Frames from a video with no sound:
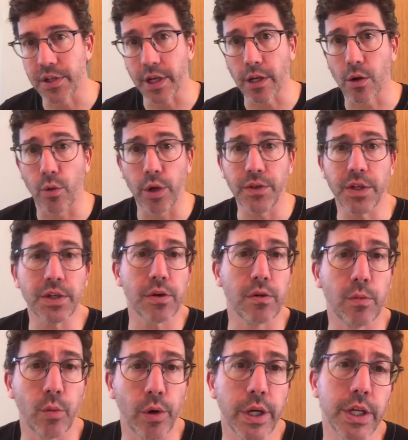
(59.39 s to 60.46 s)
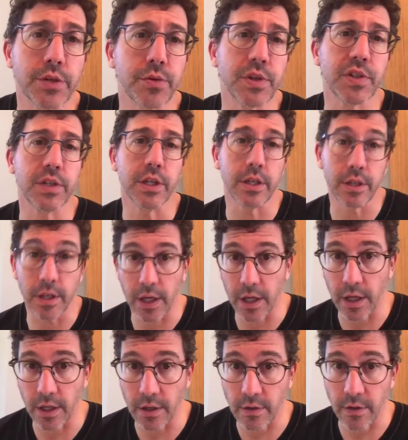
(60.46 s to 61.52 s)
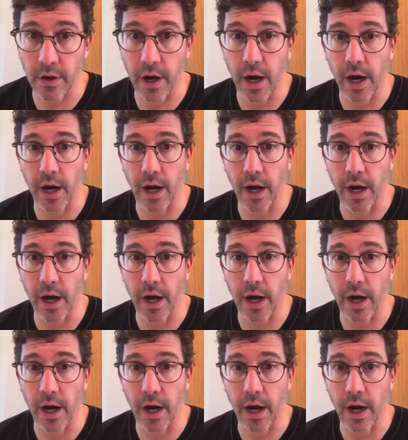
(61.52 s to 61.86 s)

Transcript: had coined the term were interested in